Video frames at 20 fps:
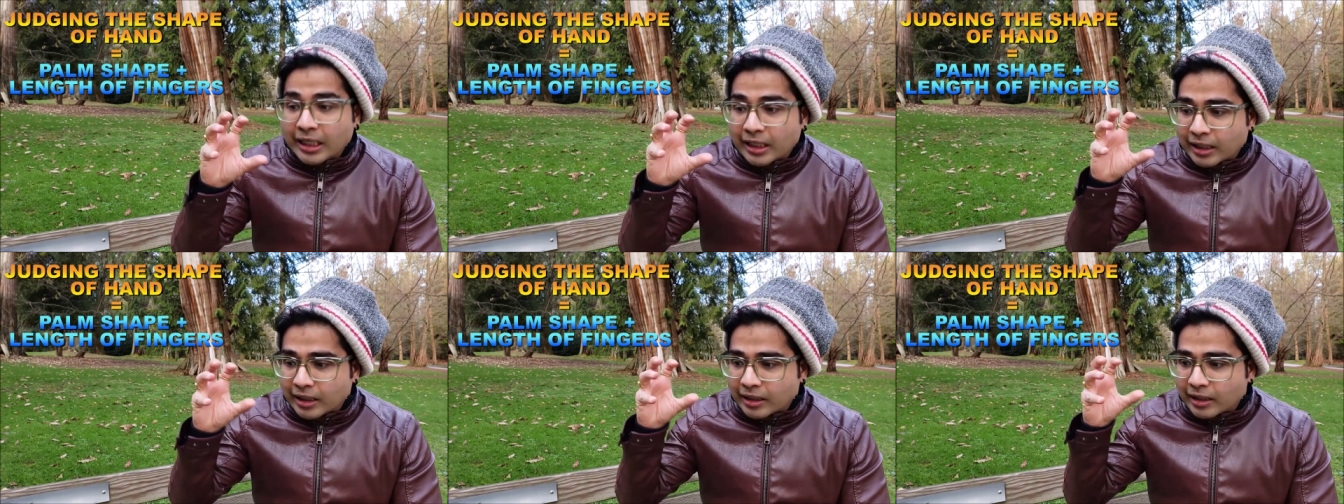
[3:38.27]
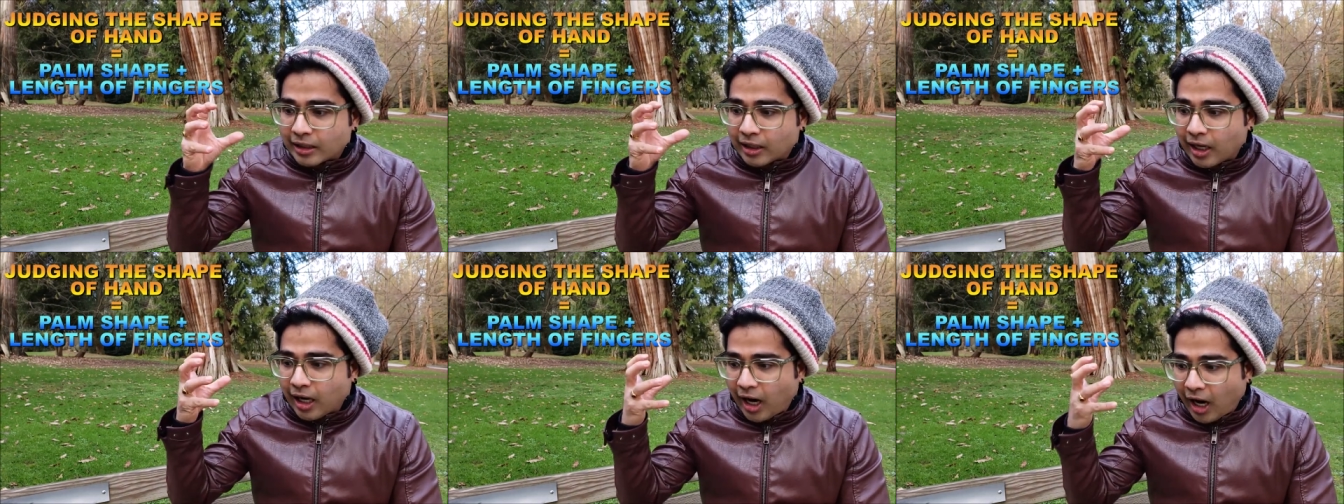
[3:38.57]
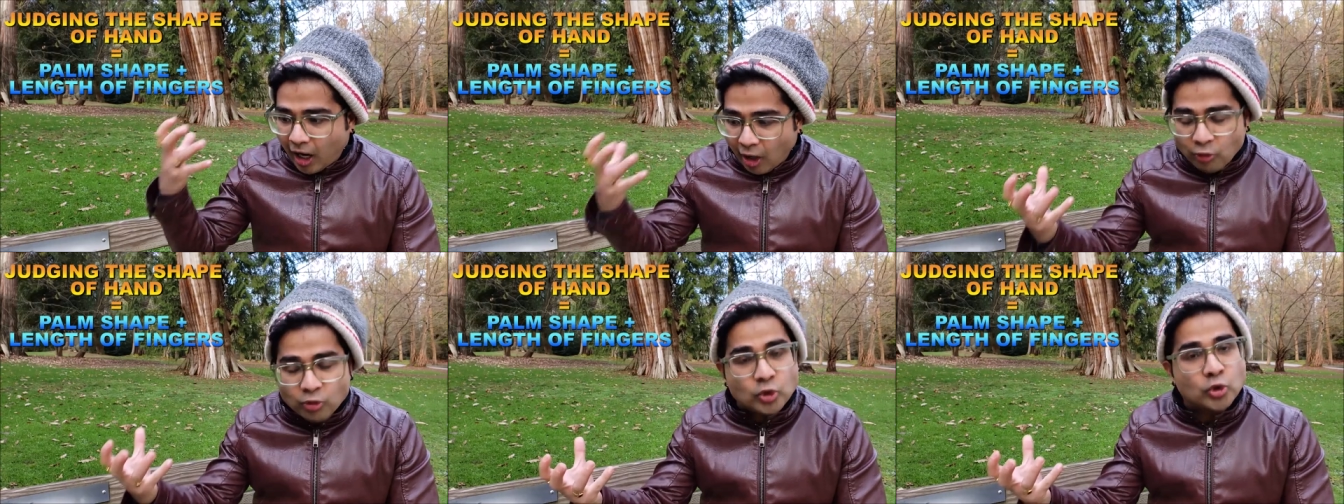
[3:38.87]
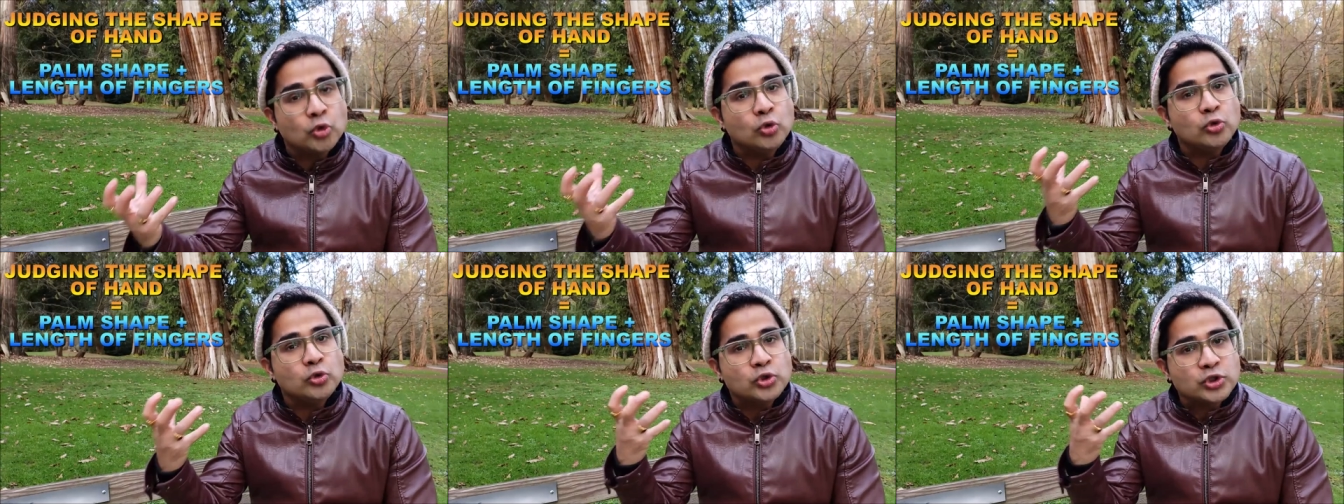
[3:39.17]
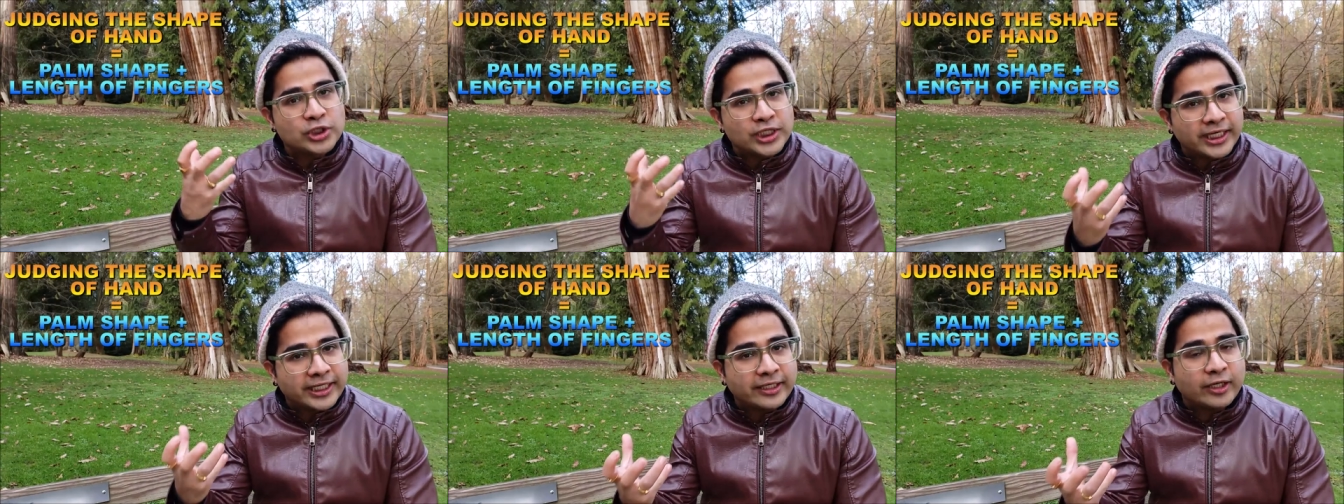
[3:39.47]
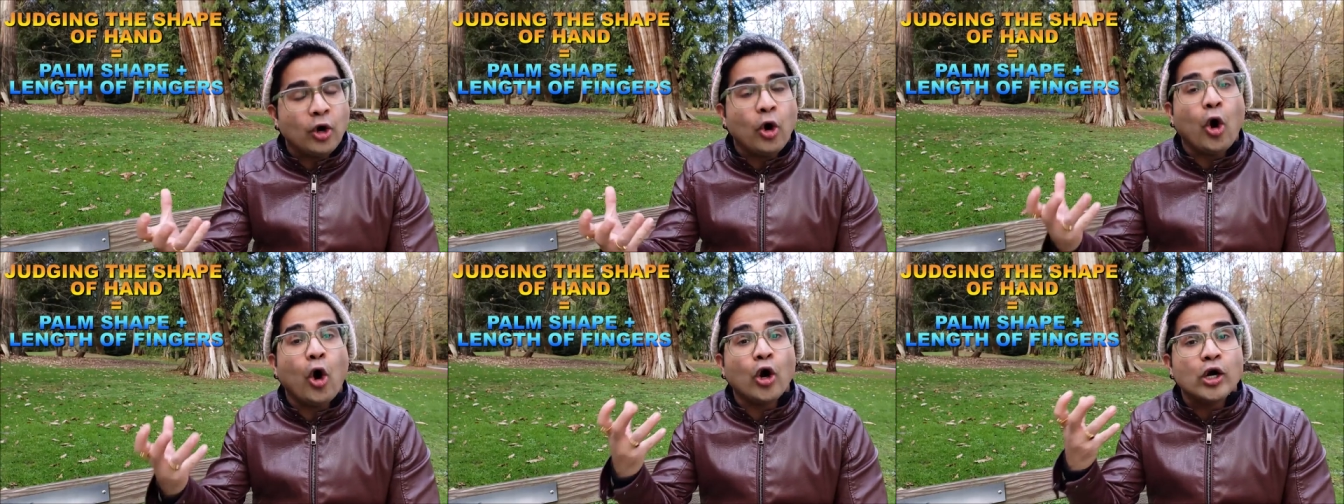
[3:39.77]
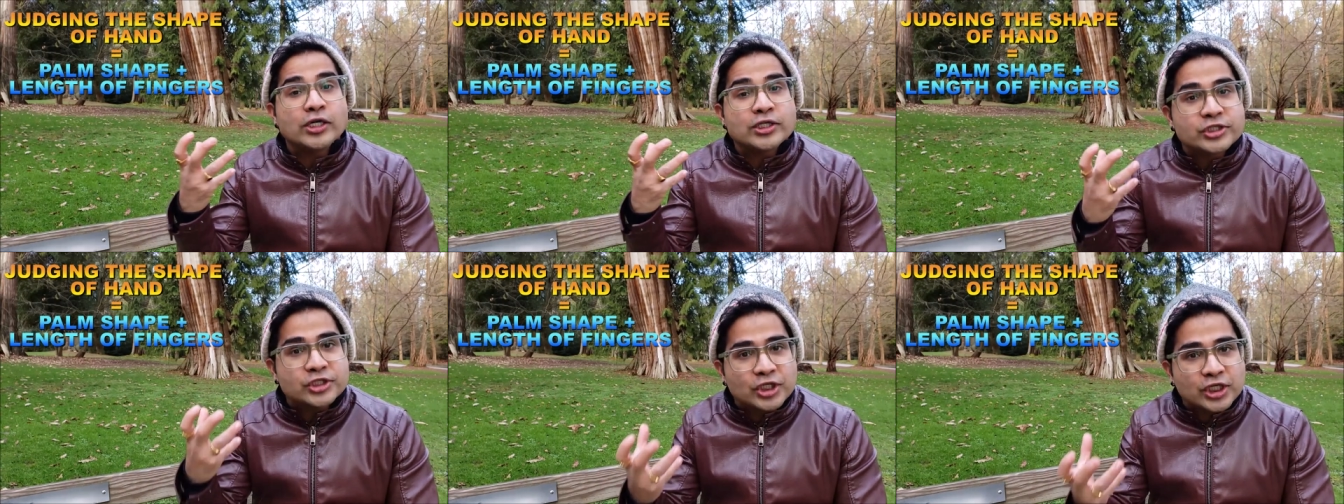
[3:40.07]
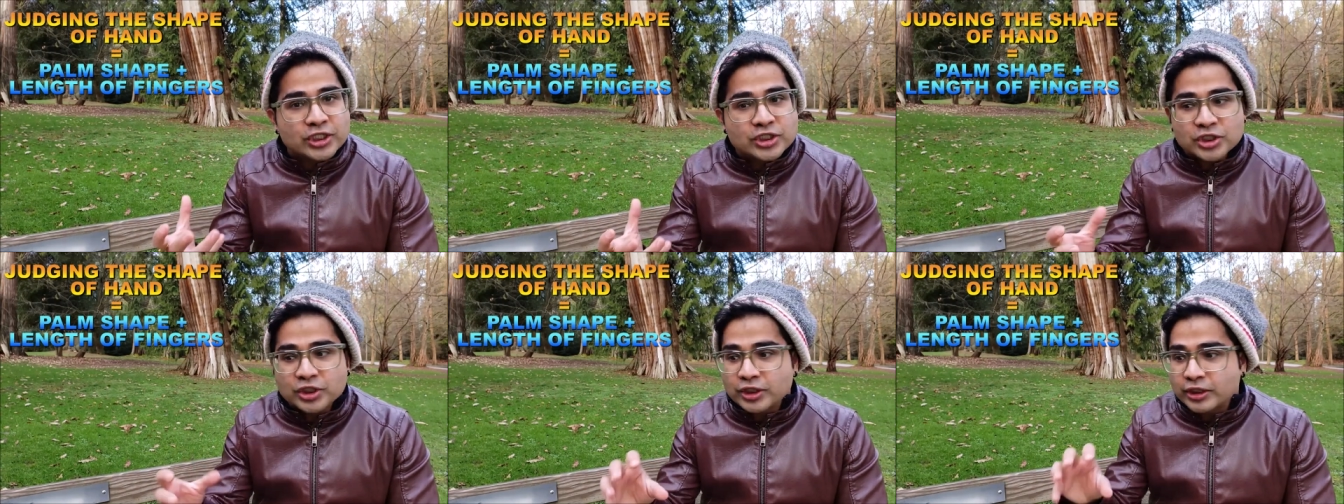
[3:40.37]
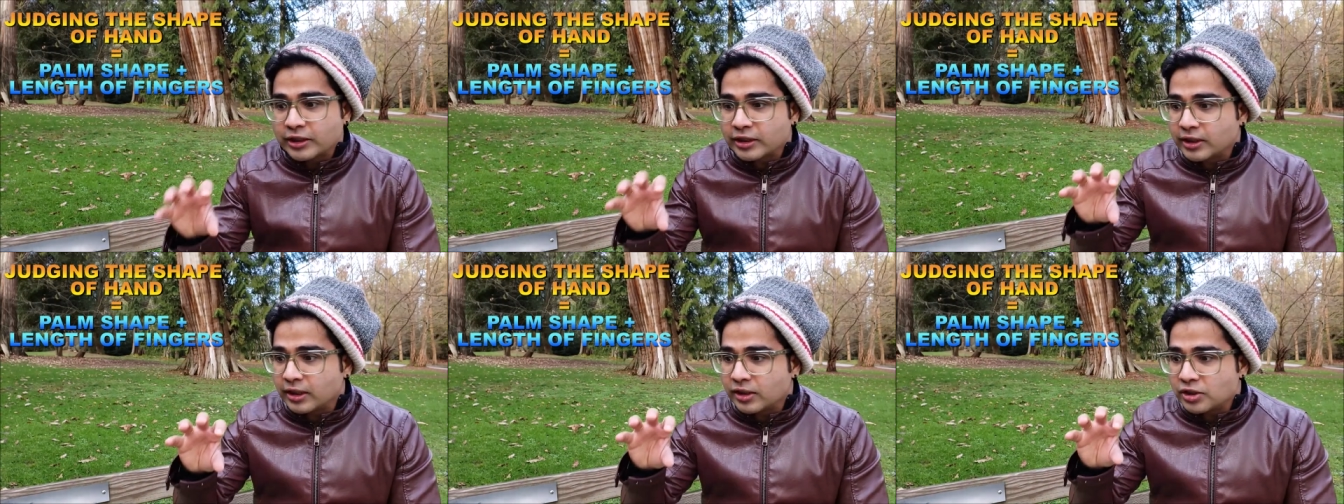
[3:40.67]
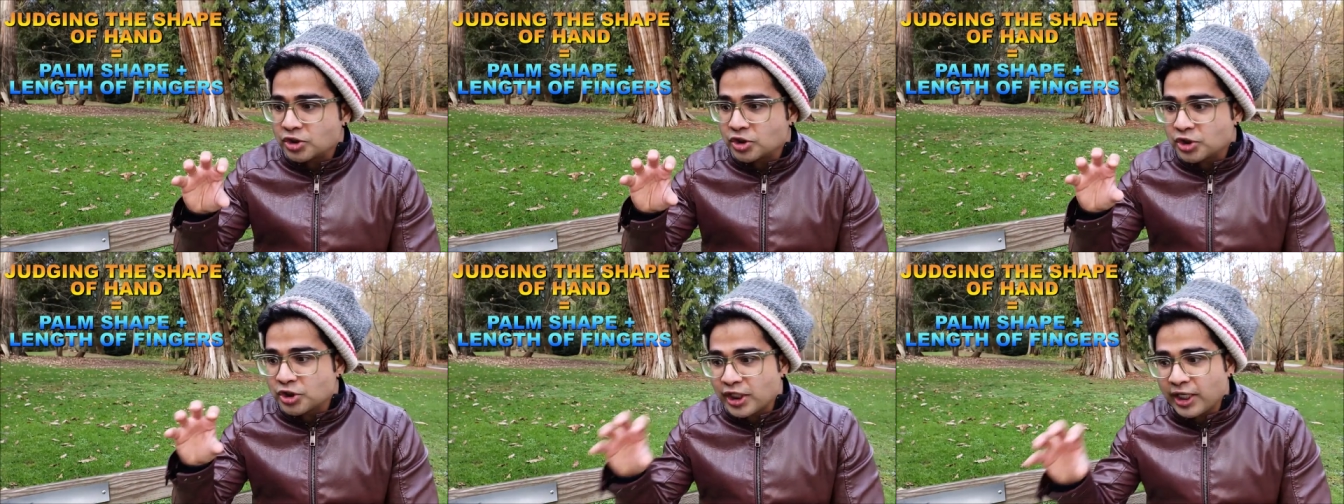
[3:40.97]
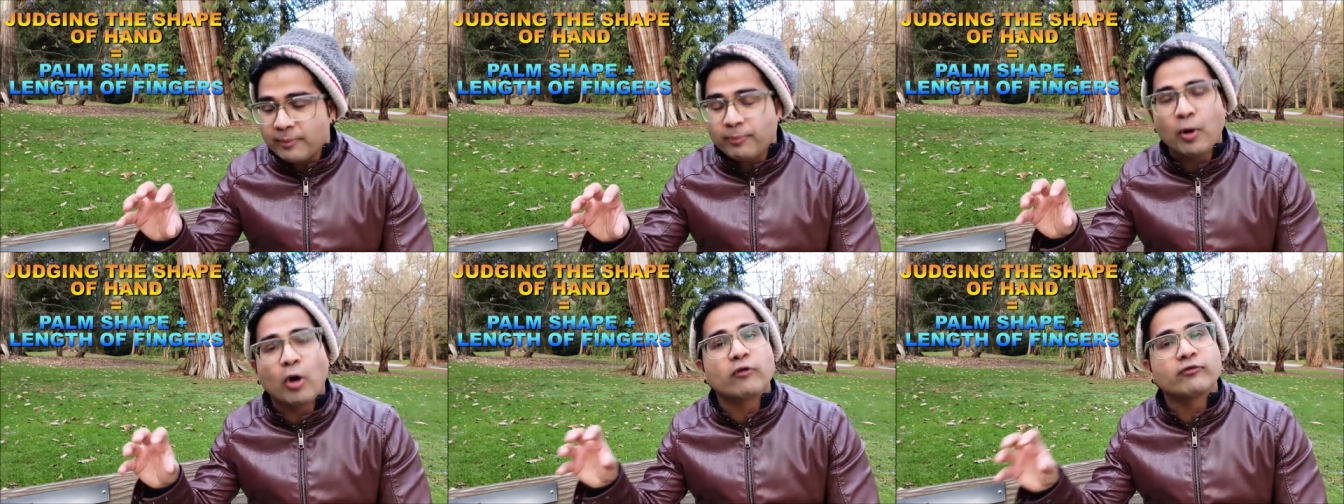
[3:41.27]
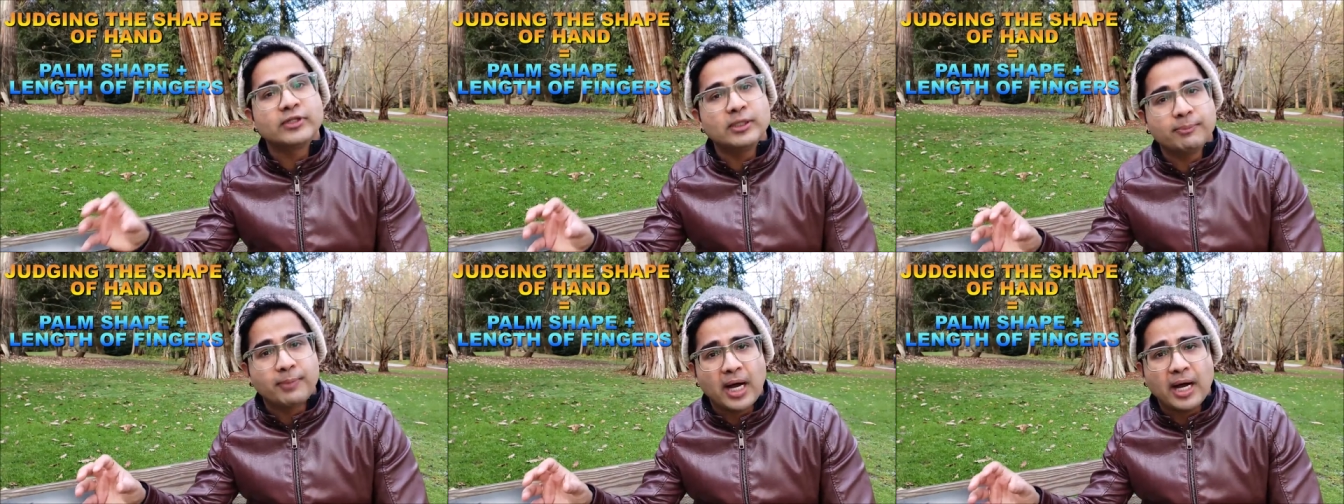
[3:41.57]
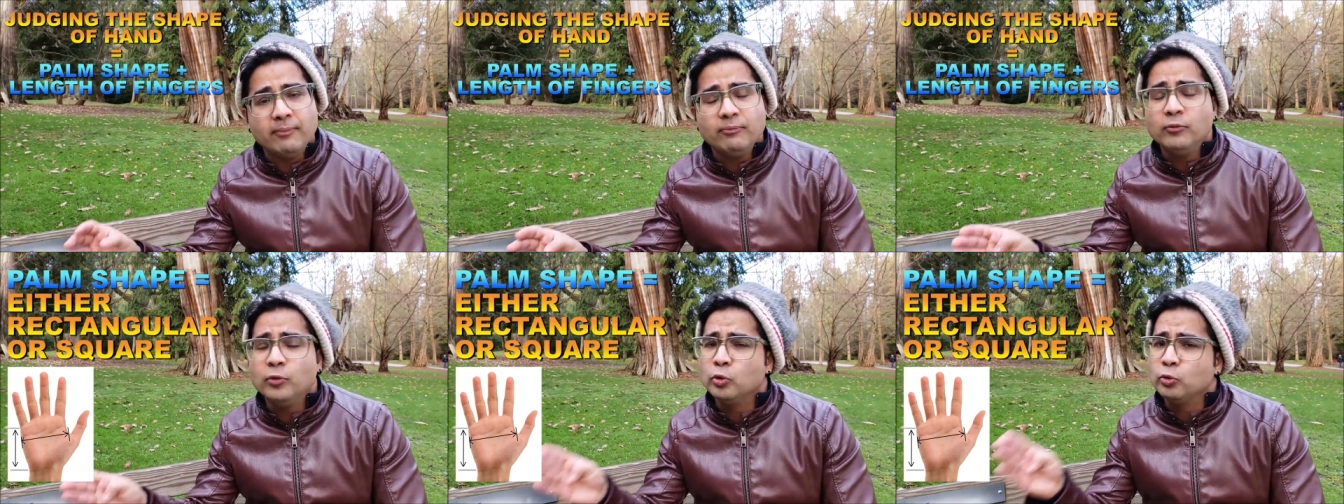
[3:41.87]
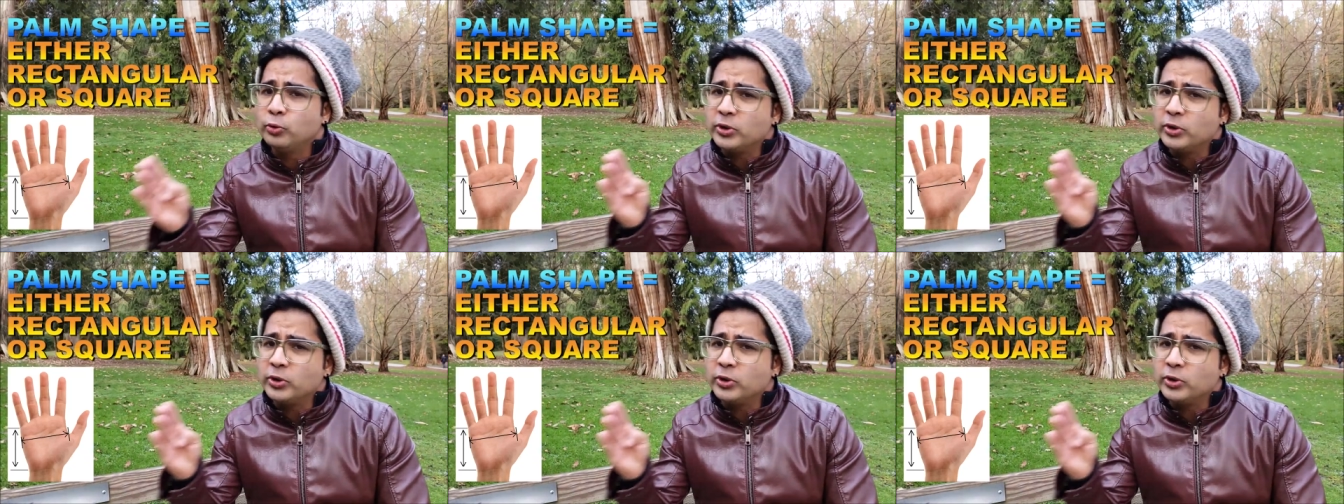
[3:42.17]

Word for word: how to check or judge the shape of the palm,